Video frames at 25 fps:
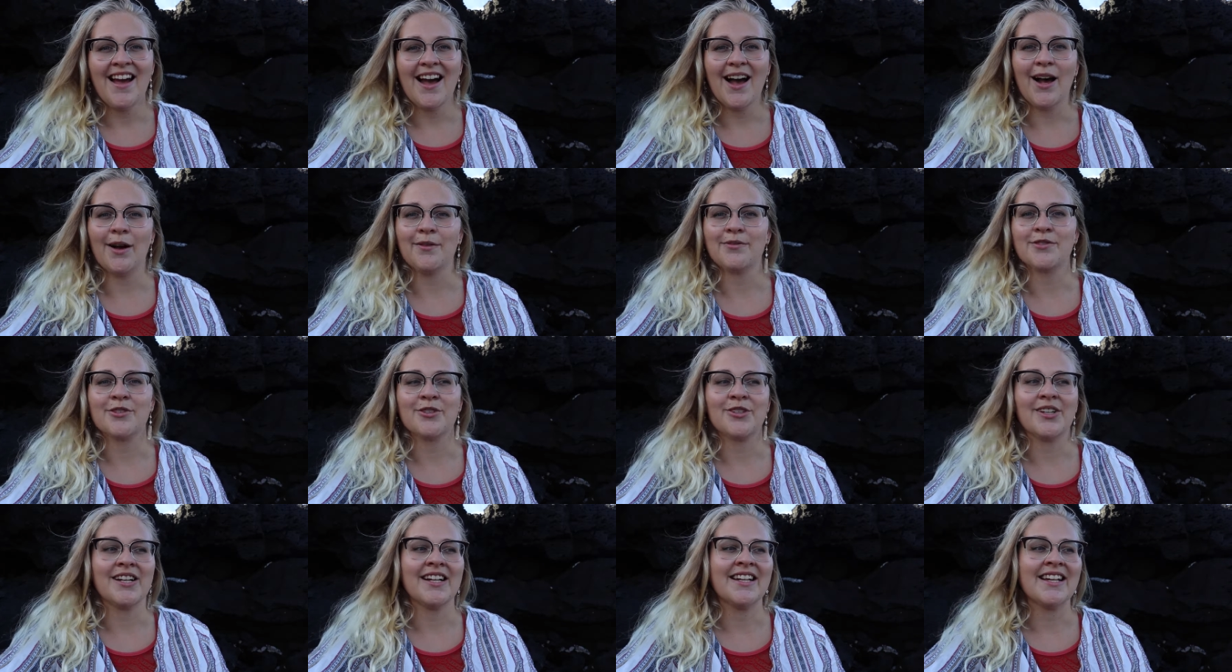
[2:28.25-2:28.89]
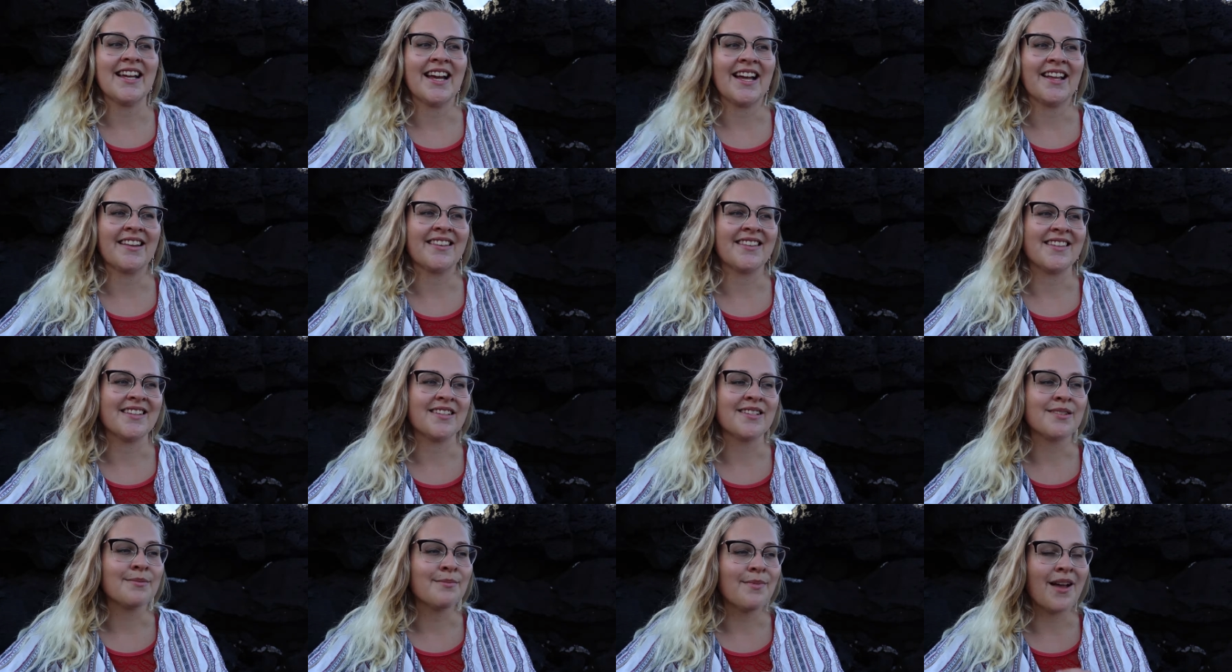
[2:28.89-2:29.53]
after I had
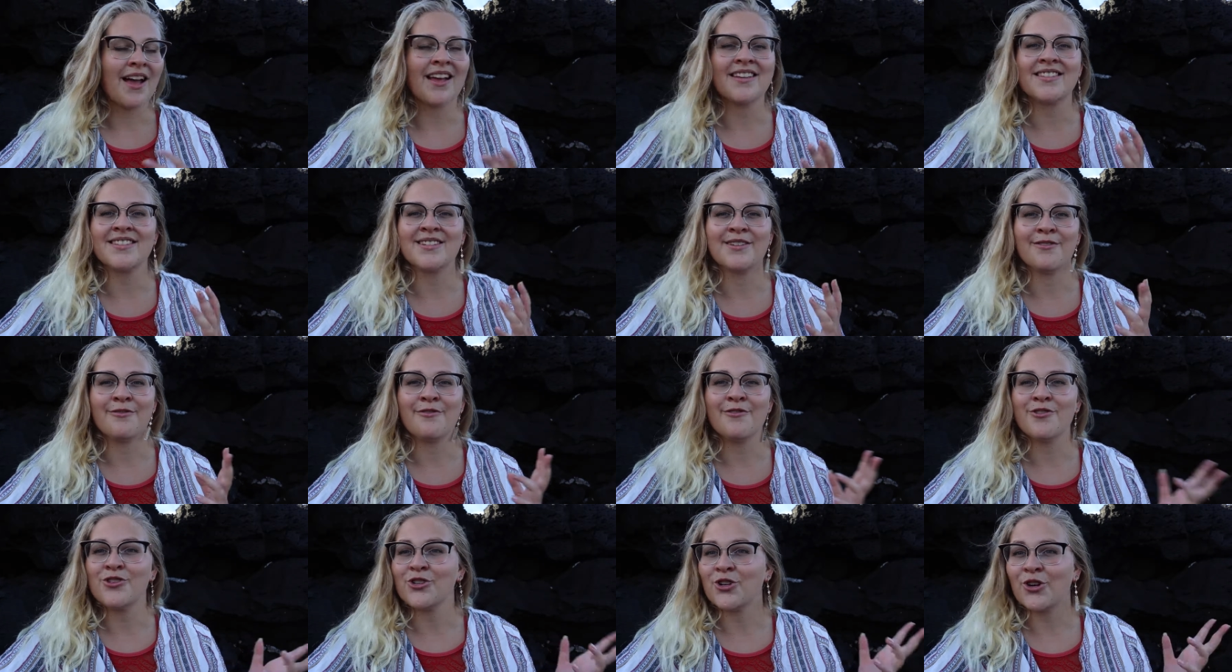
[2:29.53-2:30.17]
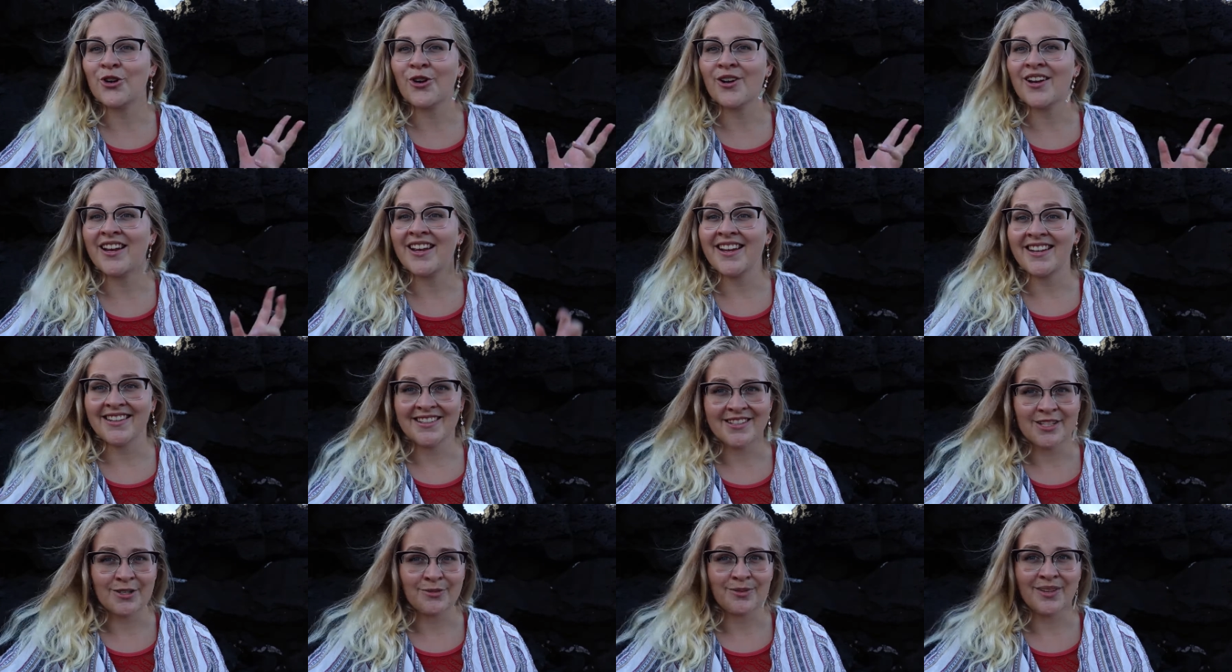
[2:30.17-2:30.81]
this massive
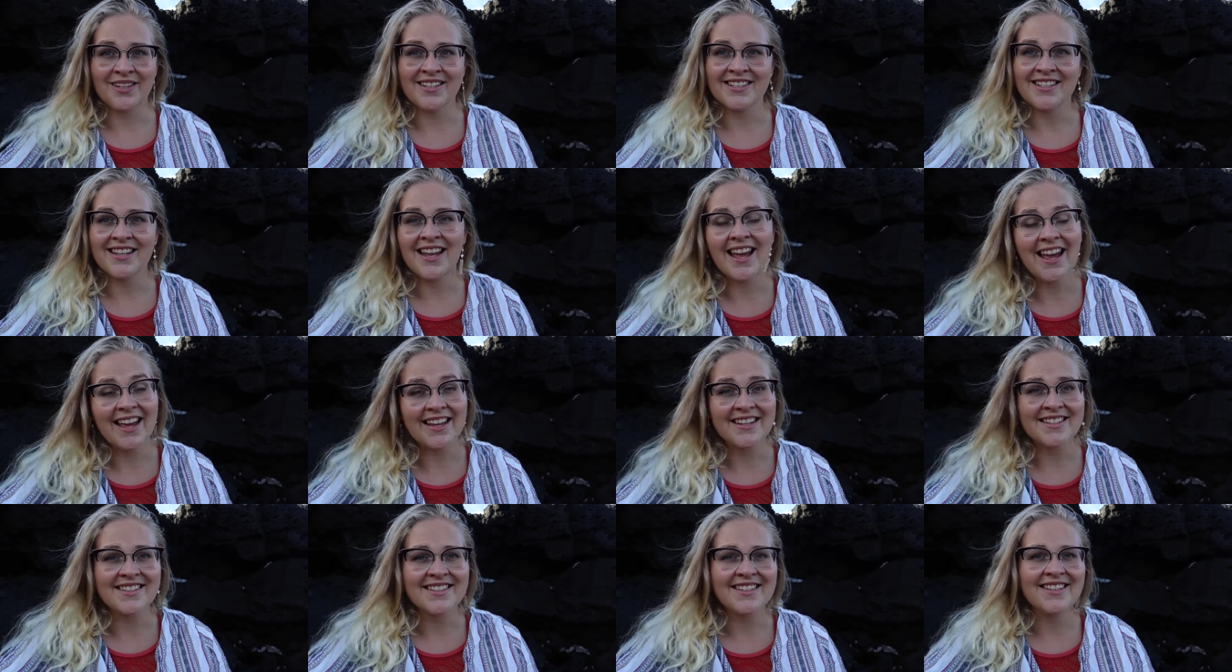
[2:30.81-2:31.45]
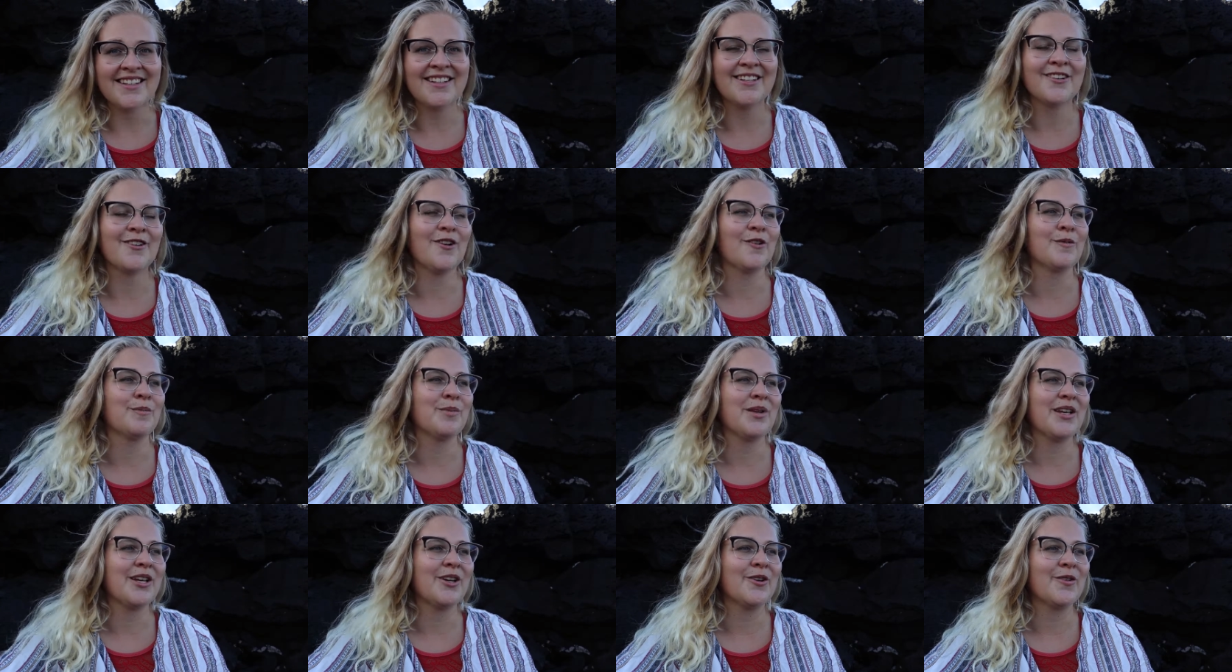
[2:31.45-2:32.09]
journey in twenty eighteen
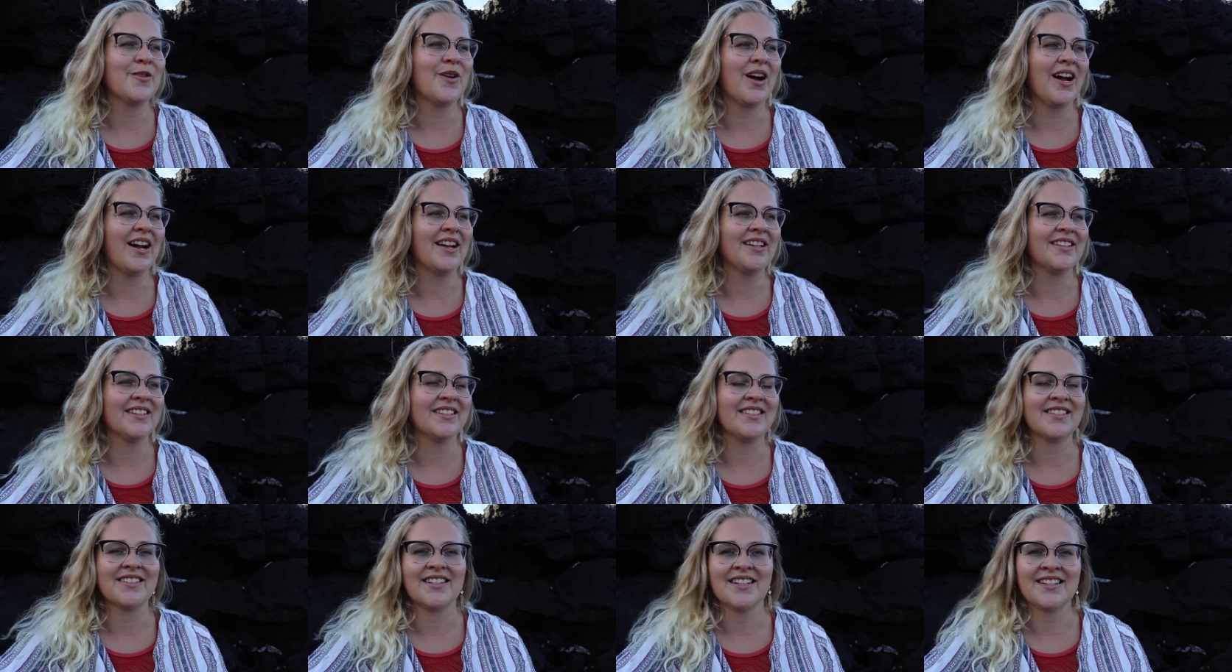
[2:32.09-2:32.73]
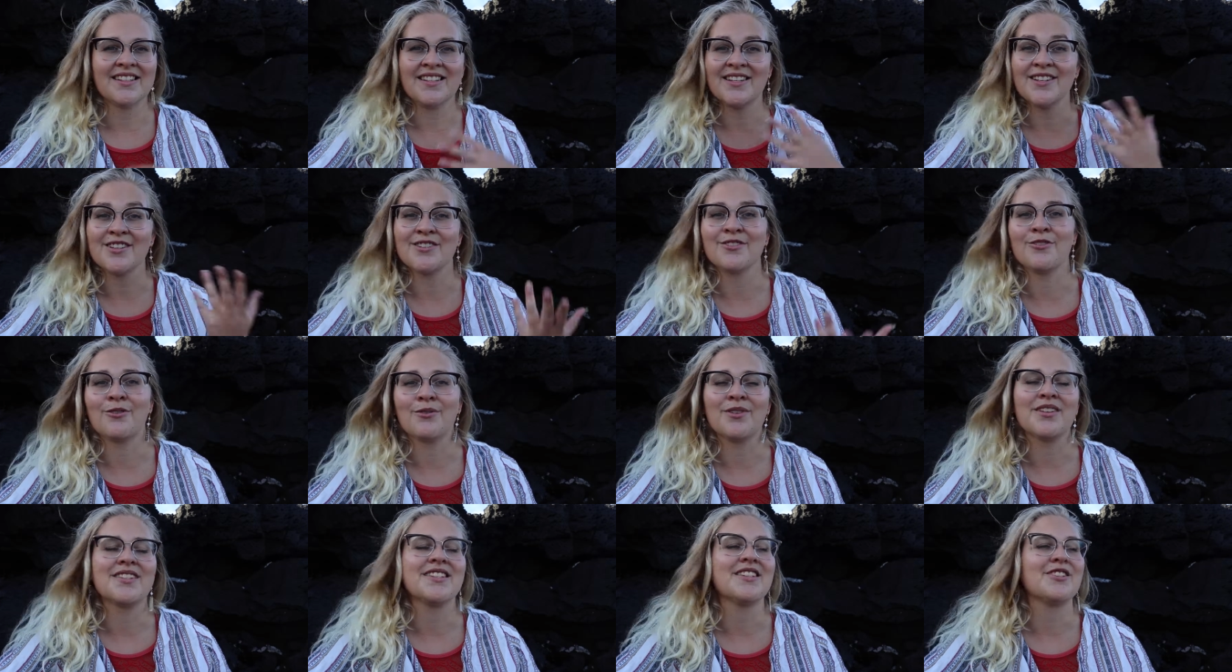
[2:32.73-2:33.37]
on Pico Island and the
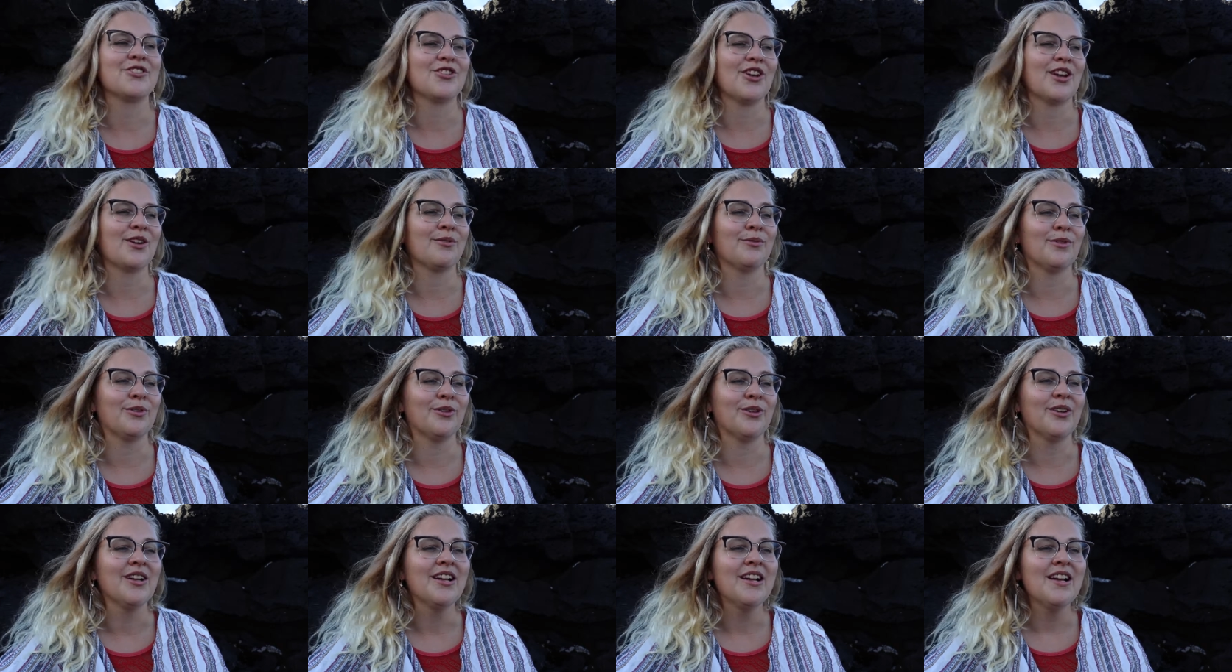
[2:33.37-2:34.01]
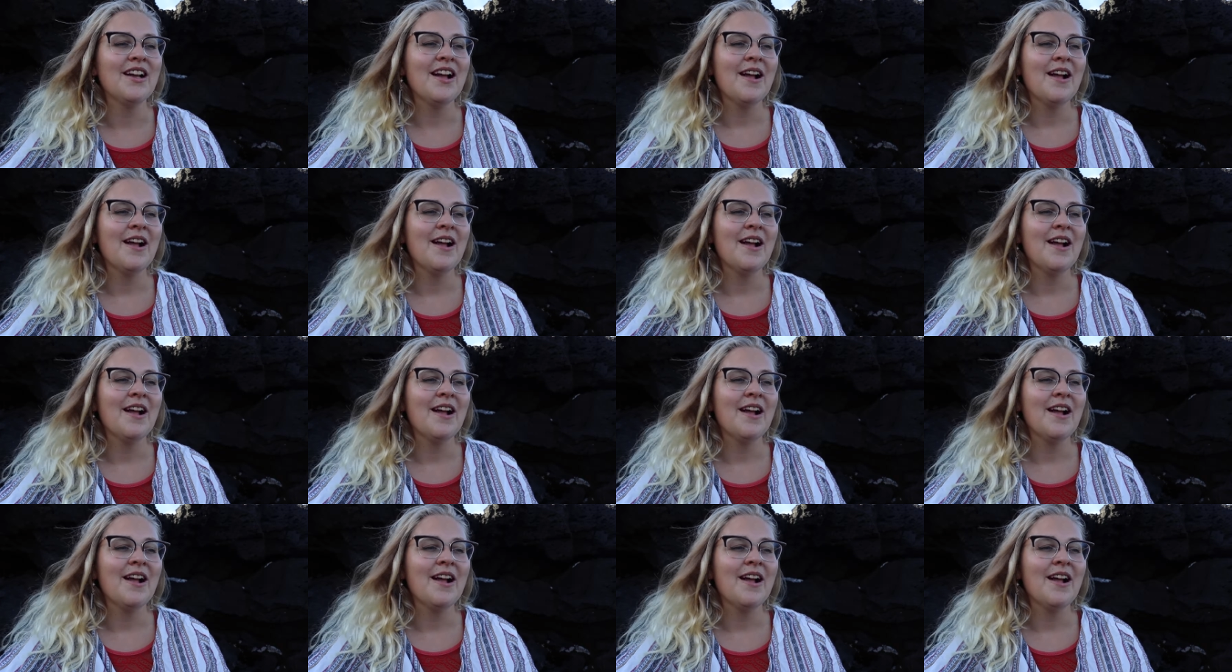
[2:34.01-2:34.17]
Azores in general.